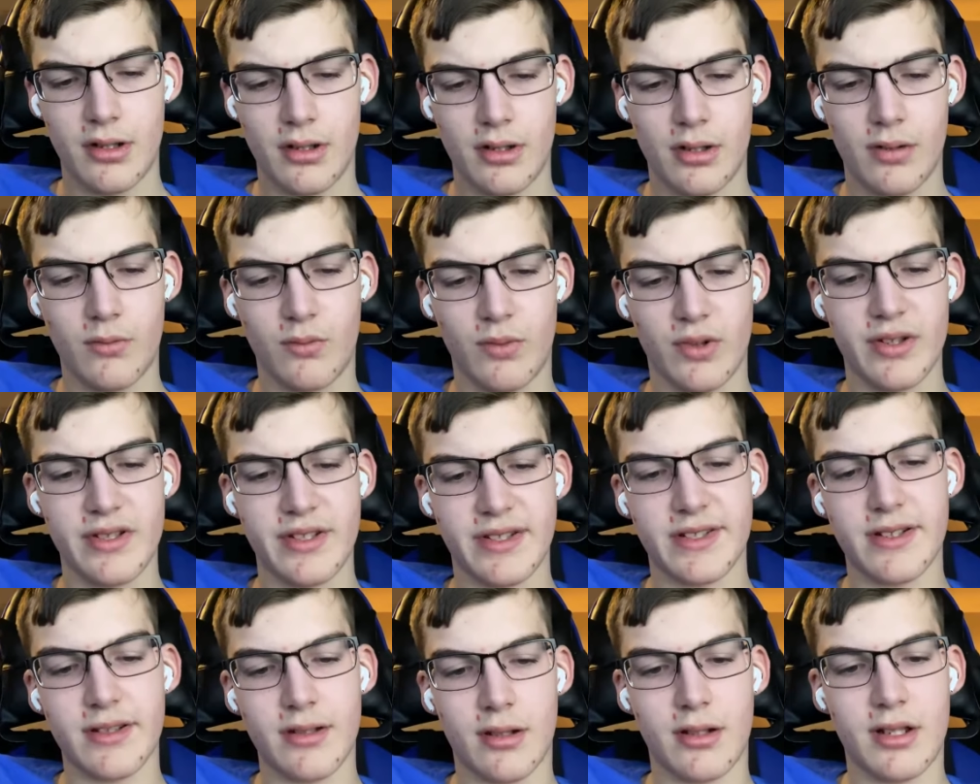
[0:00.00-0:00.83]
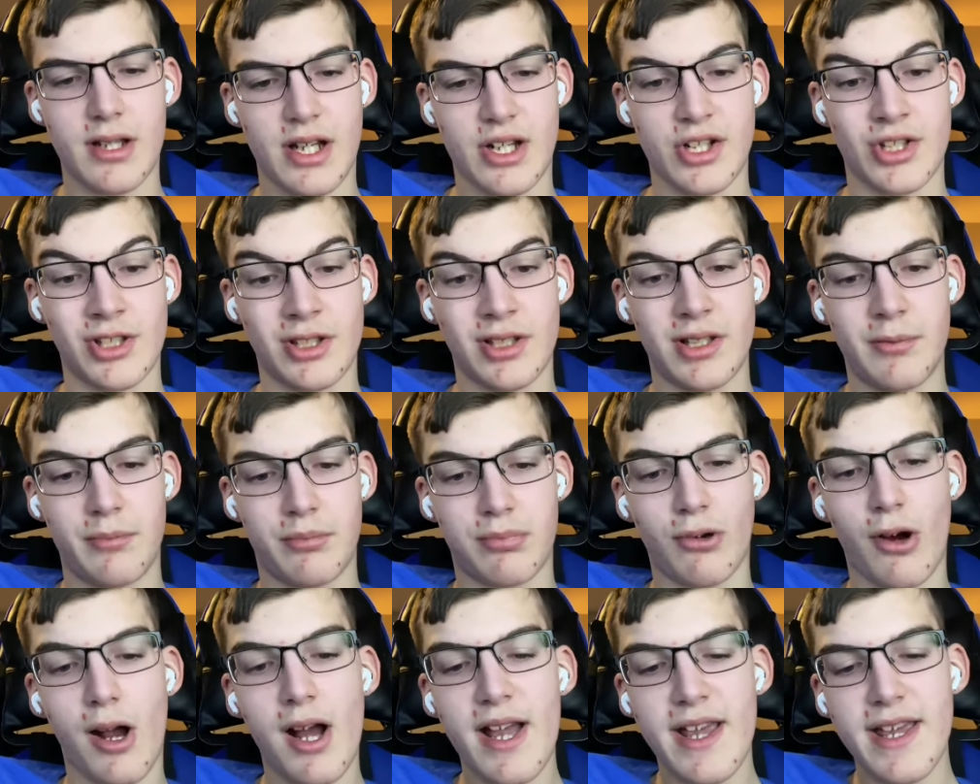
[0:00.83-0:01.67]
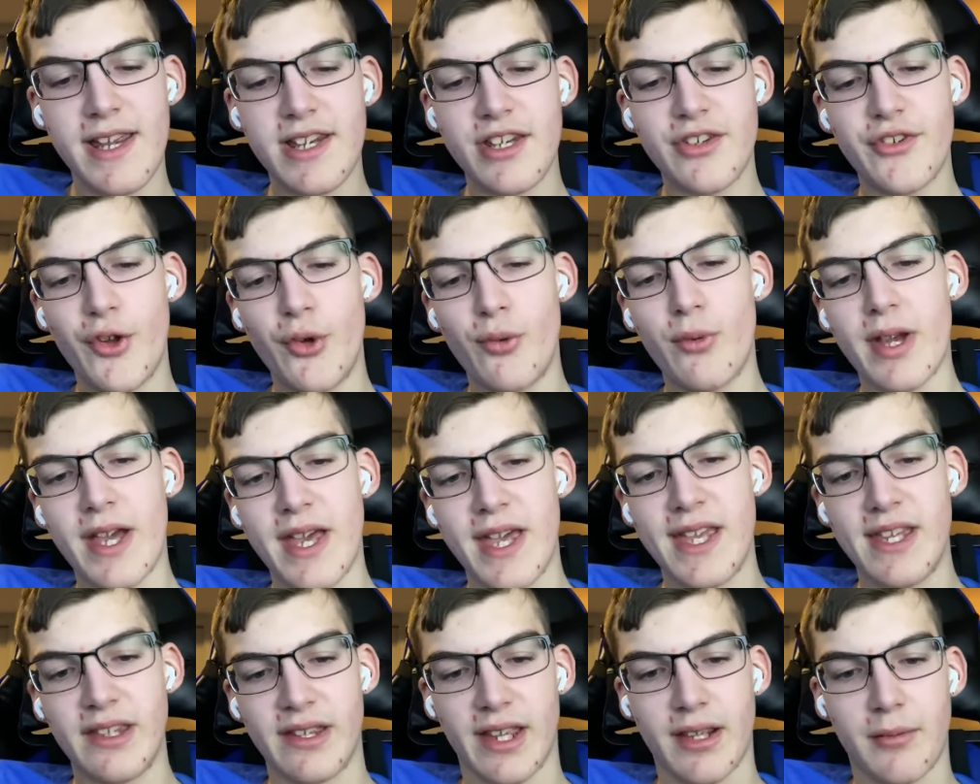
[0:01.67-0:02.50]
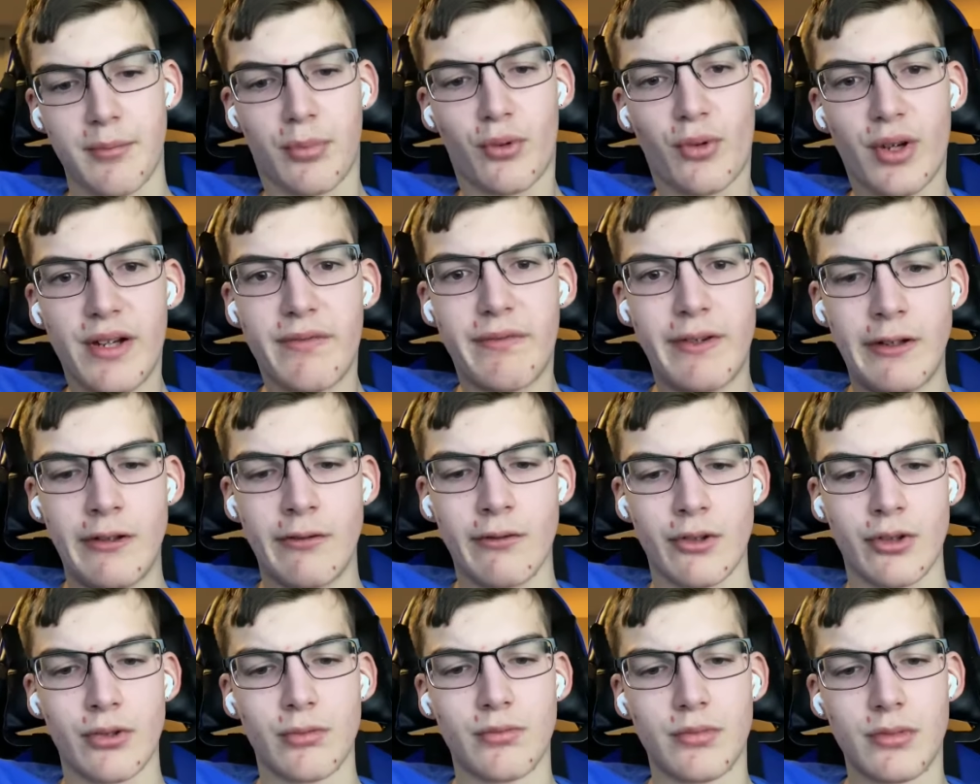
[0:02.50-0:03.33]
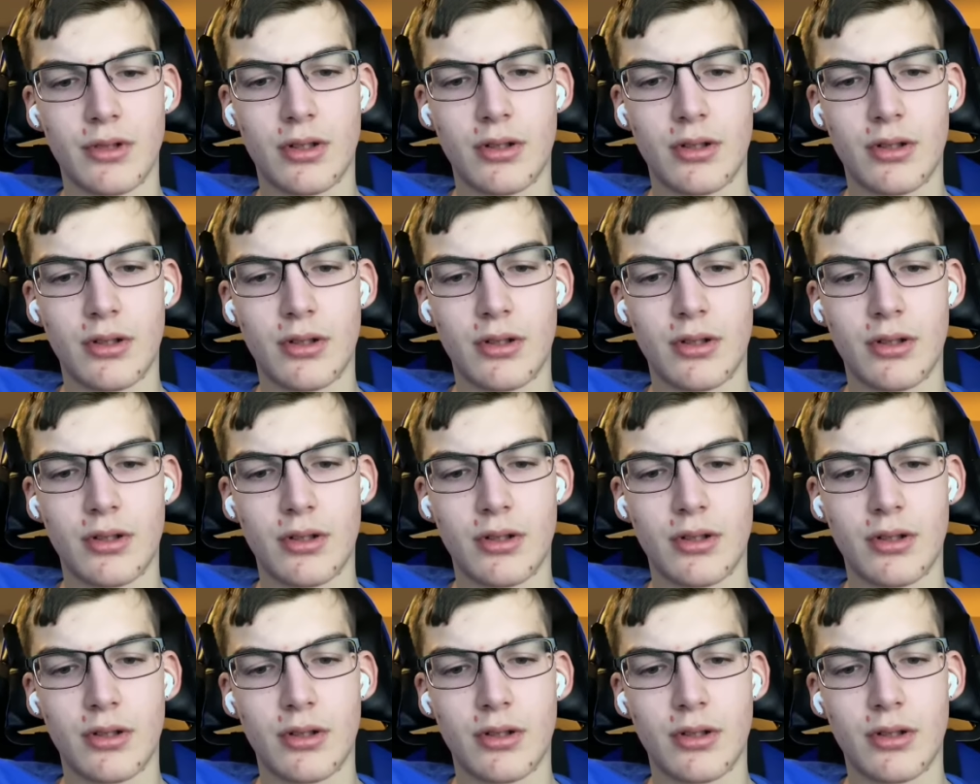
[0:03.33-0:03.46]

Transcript: was actually brought into a briefing room